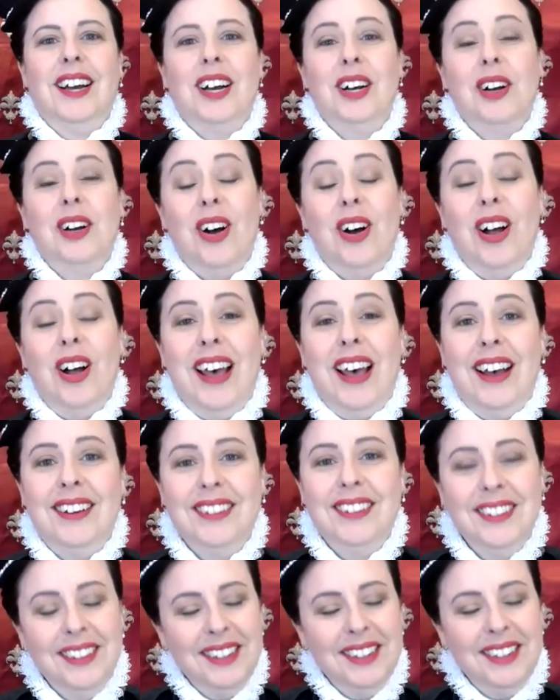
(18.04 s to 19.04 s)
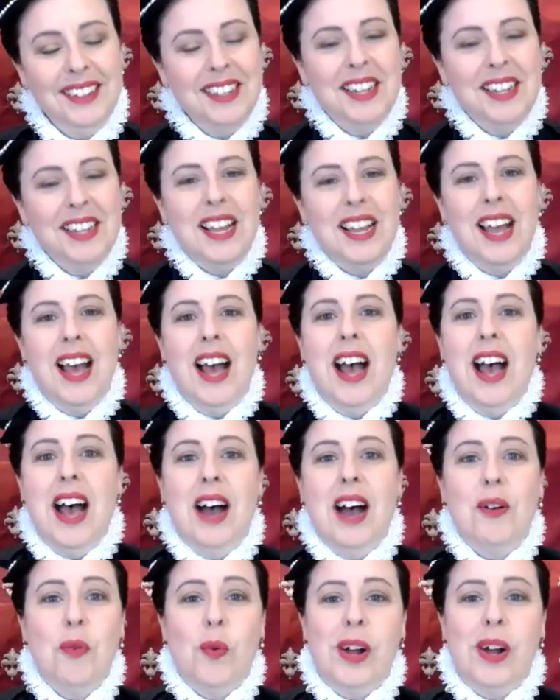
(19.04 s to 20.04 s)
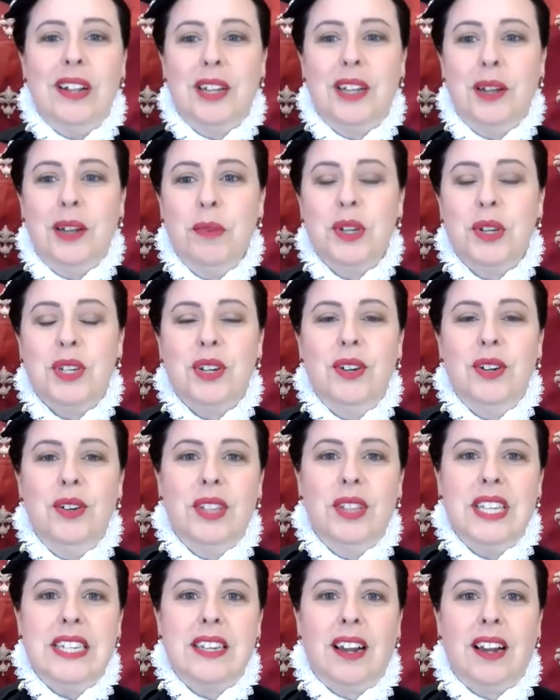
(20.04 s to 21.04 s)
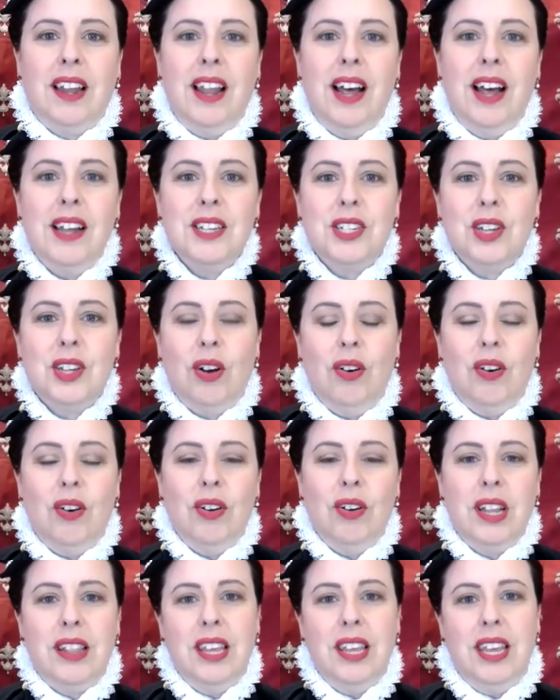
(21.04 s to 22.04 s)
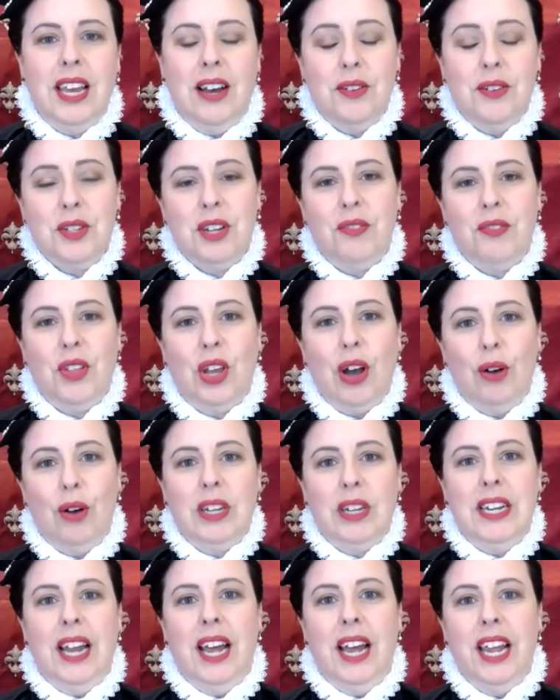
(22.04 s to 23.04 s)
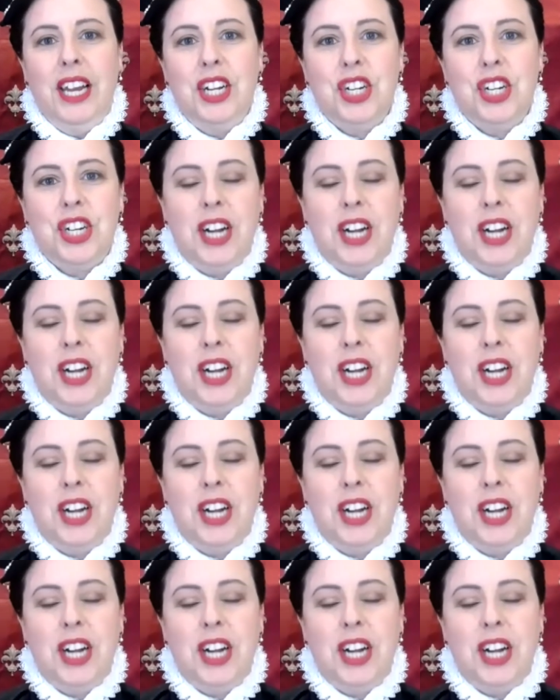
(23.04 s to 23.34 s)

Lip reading: Hola, welcome to this class on the gowns of the Golden Age.